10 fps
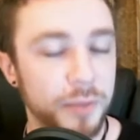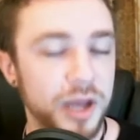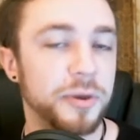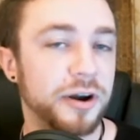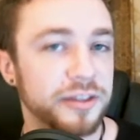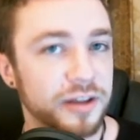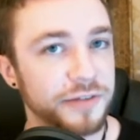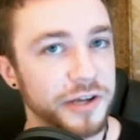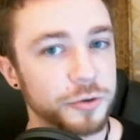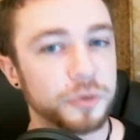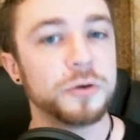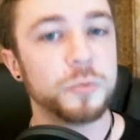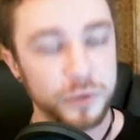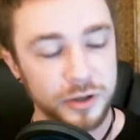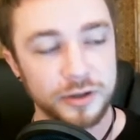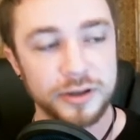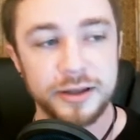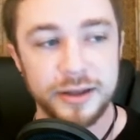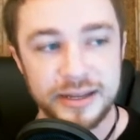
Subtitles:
The main part of the adventure will